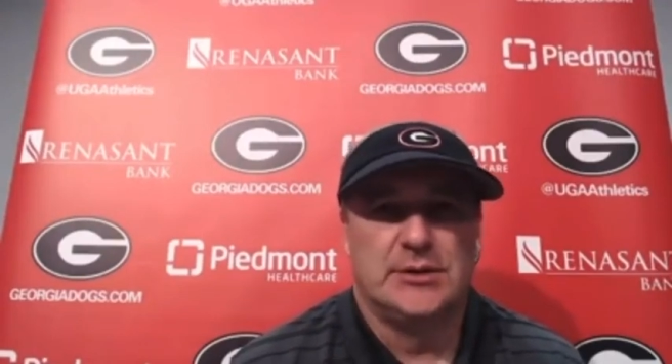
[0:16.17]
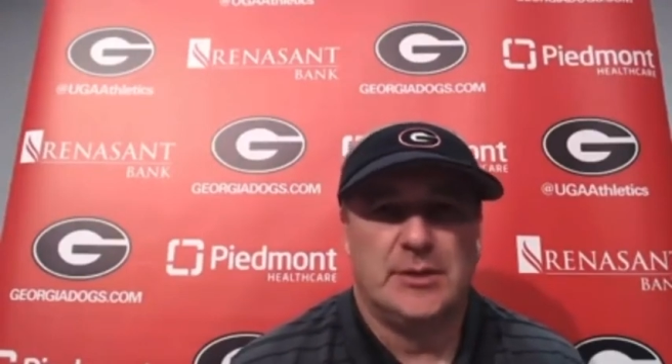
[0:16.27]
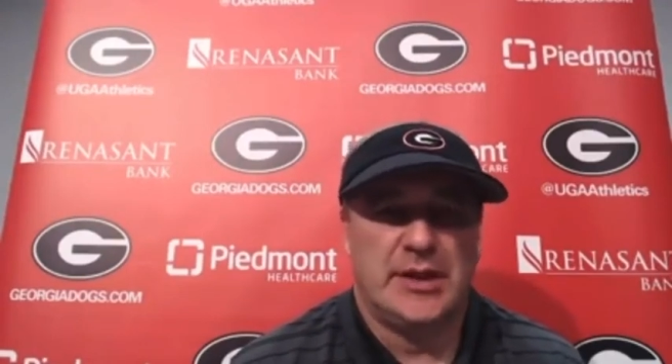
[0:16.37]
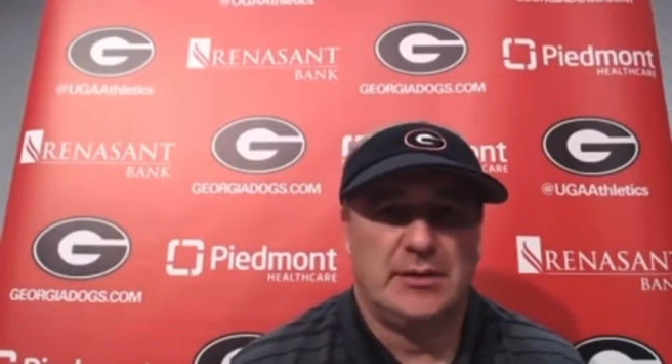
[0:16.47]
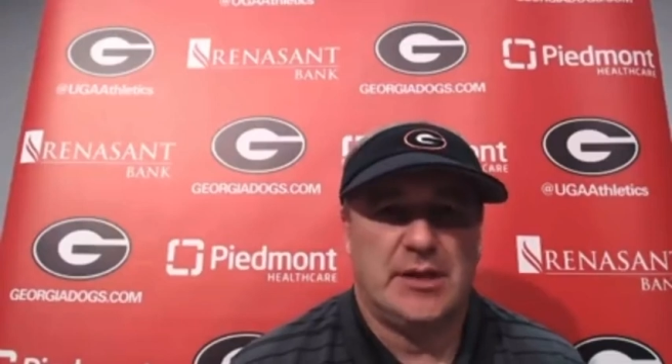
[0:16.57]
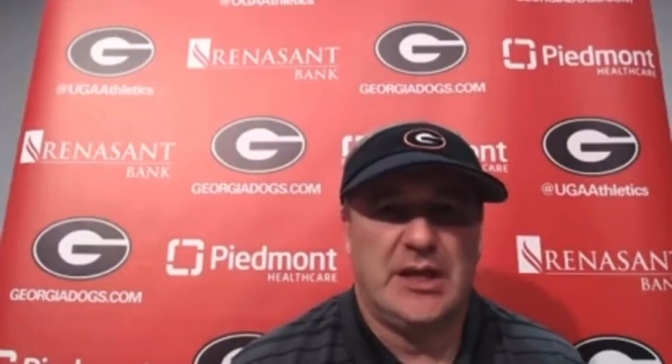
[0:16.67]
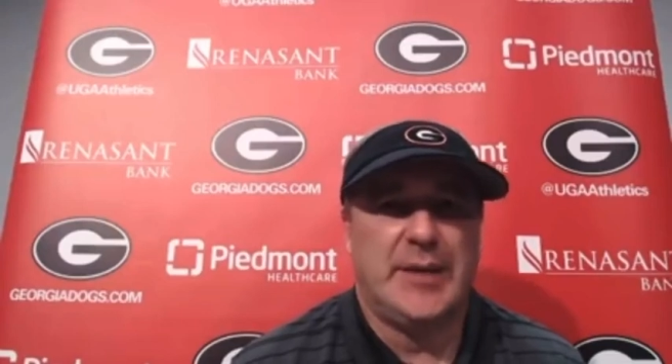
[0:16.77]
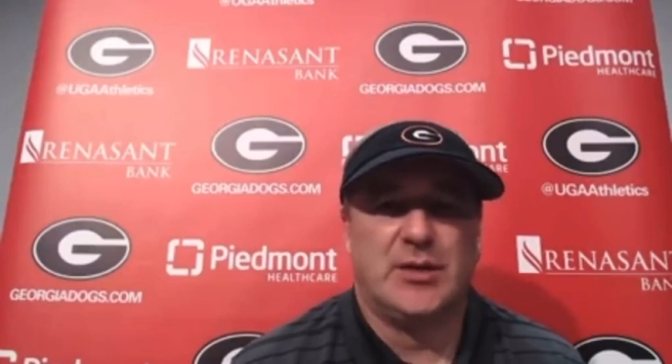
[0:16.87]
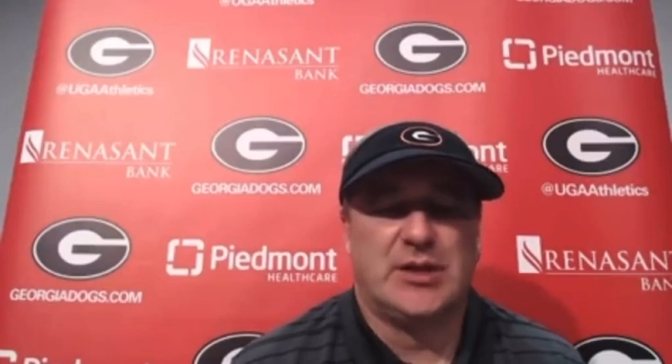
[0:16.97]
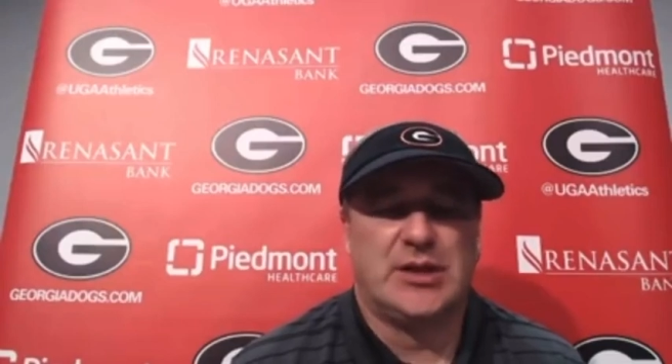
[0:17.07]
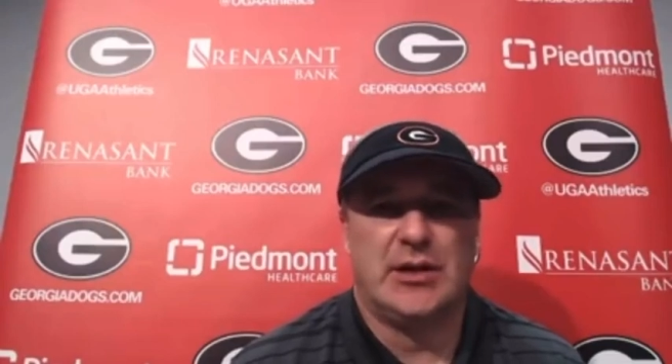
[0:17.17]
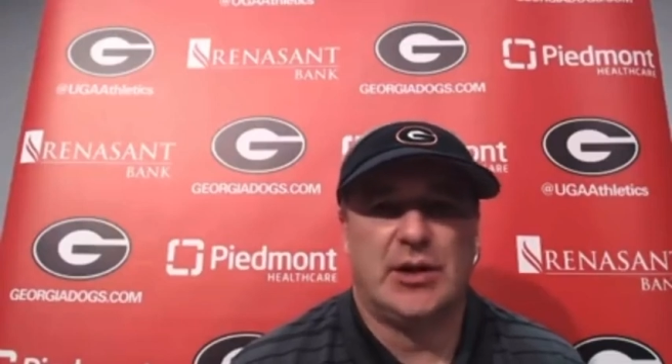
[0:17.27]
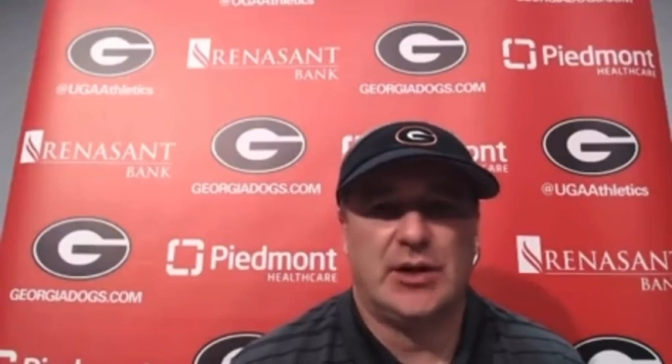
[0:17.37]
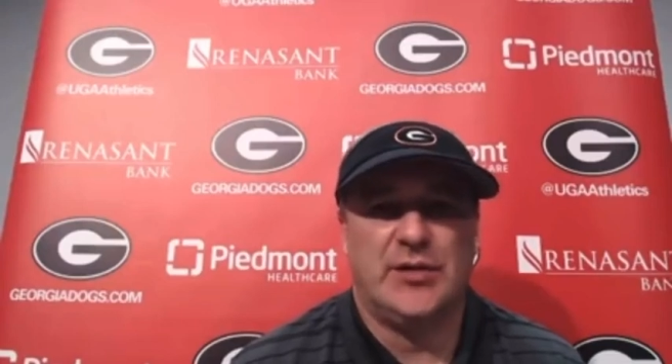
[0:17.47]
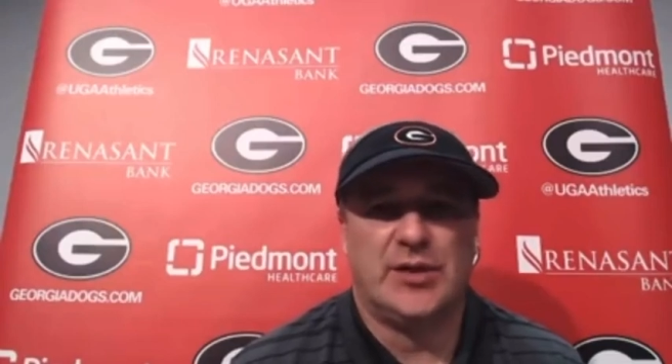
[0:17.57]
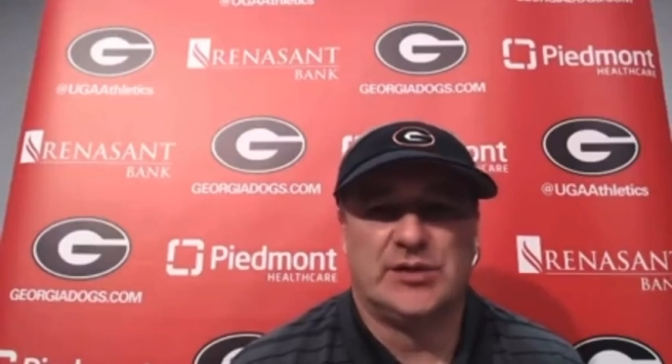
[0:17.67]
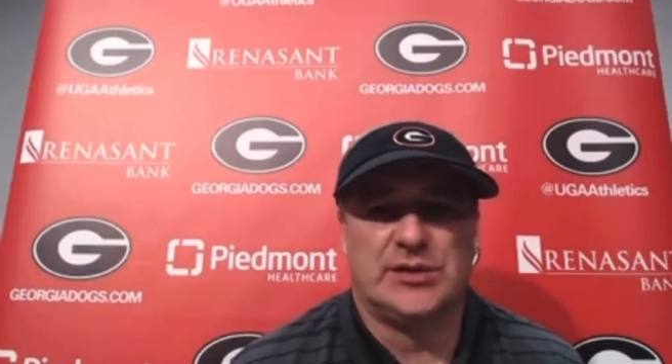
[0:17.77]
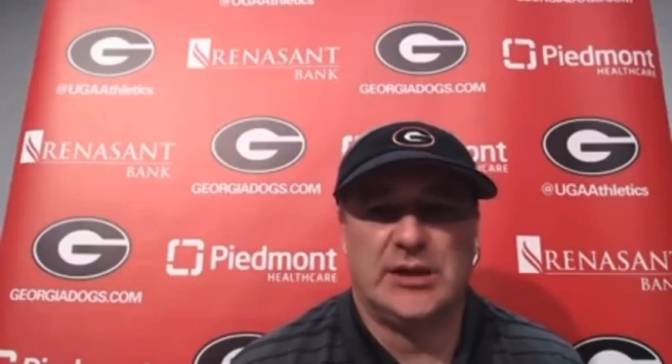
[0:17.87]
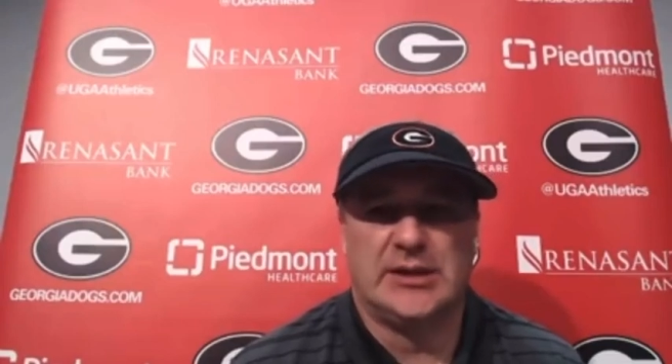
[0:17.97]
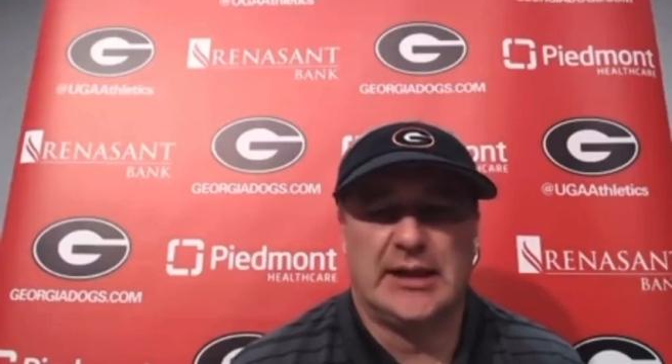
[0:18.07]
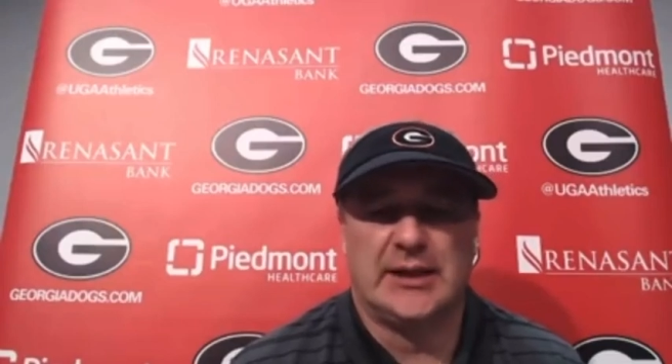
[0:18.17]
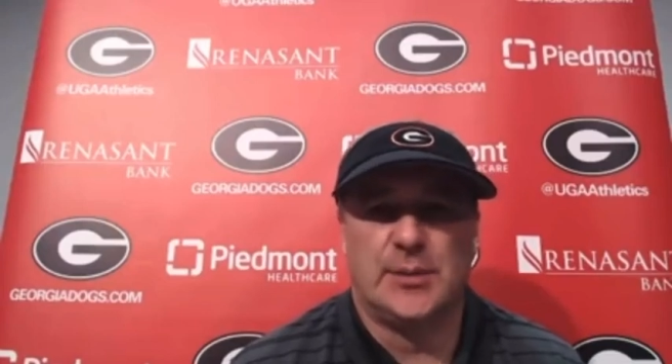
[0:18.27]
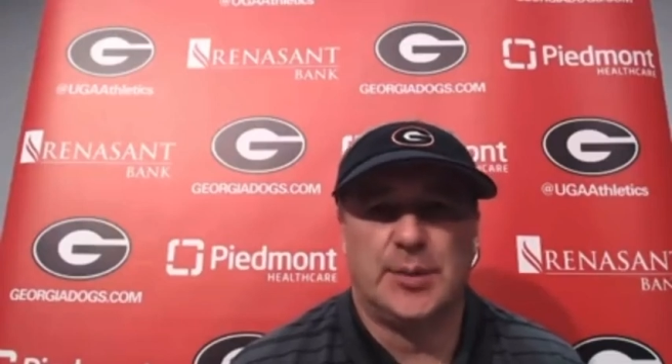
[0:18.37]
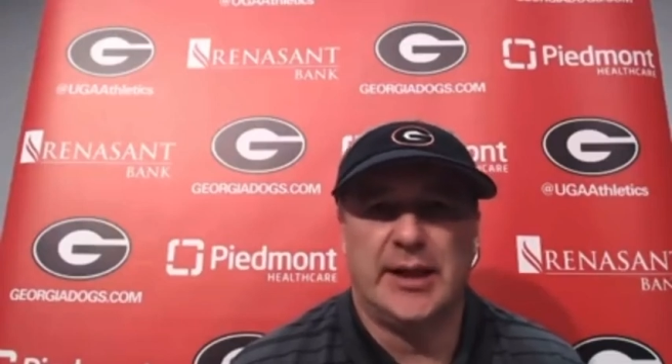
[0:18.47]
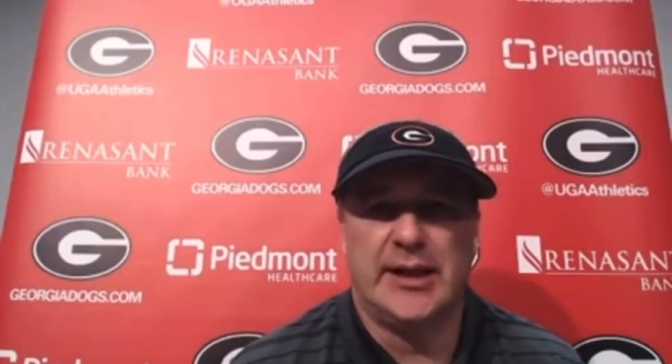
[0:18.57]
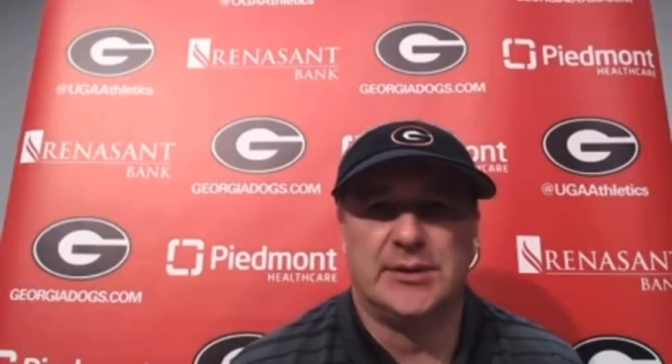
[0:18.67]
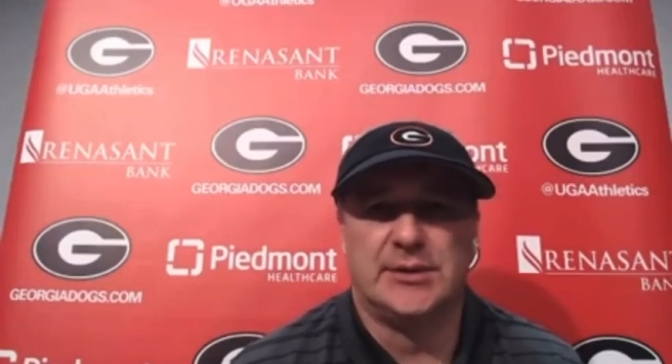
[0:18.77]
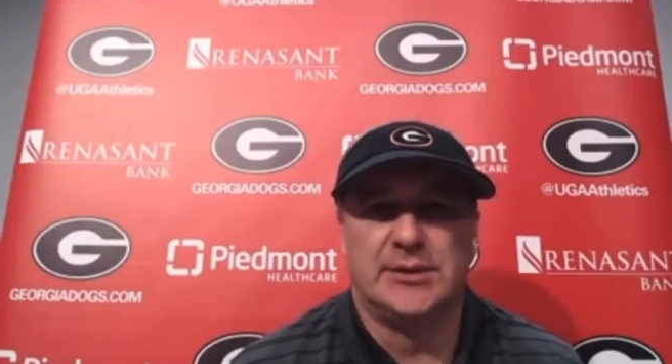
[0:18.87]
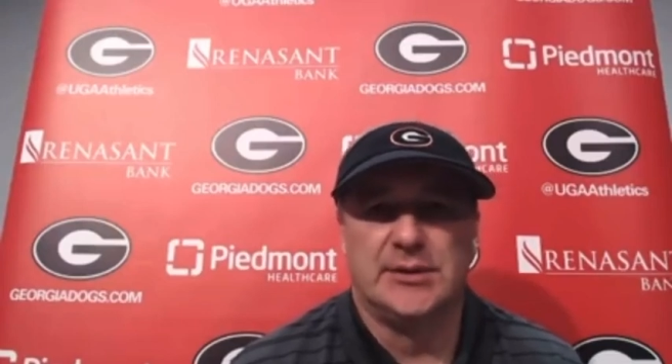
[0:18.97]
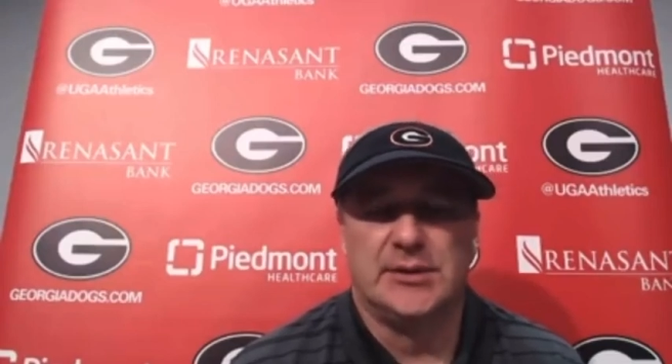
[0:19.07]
I mean, anybody will tell you our defense is good because we got good players.